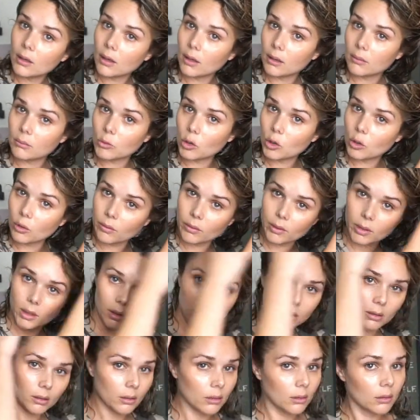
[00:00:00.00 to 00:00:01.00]
I'm
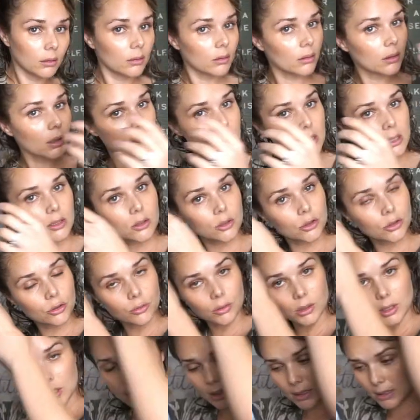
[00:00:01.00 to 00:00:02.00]
going, let's do
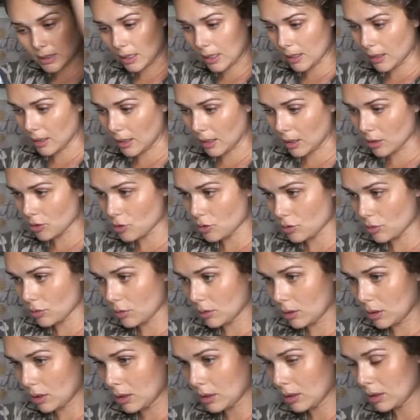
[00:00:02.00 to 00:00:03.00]
this side
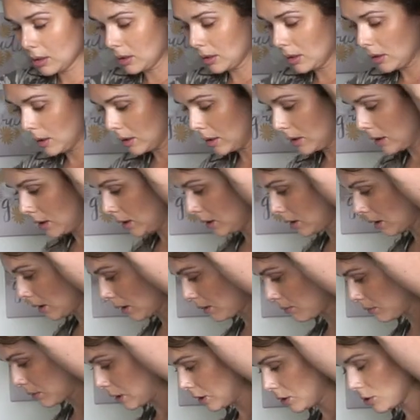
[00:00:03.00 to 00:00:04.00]
actually.
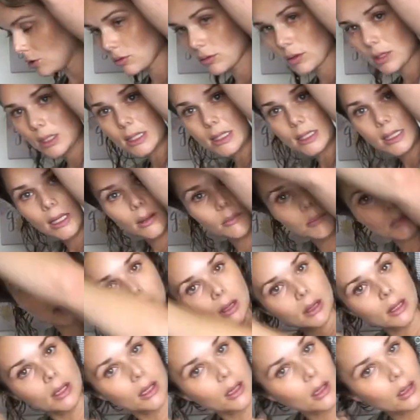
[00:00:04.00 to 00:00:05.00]
I'm going to do the same
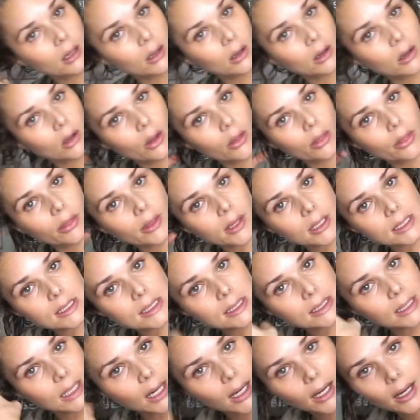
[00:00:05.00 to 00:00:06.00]
thing on this
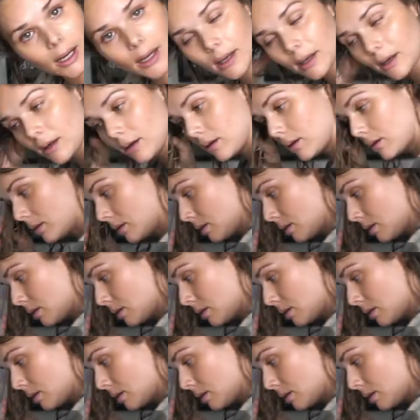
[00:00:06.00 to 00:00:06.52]
side.